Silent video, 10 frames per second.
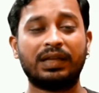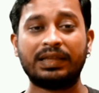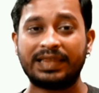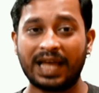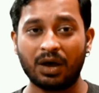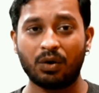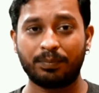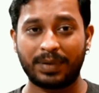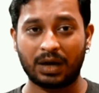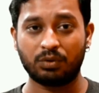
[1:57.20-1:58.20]

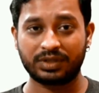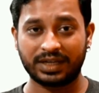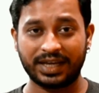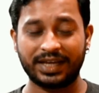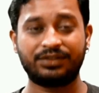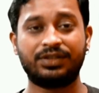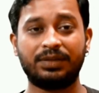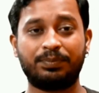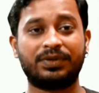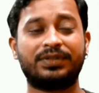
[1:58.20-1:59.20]
Now about
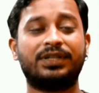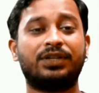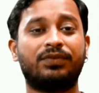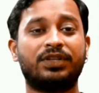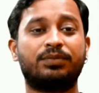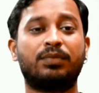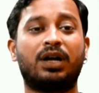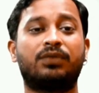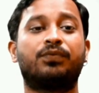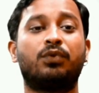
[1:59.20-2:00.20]
80% of the
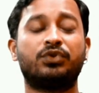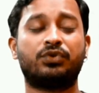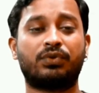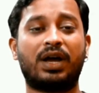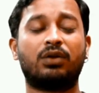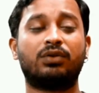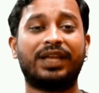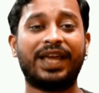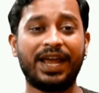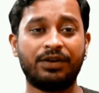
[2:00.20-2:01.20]
smartphones run on
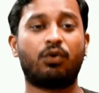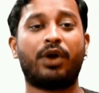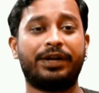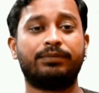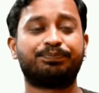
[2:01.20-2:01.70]
Android.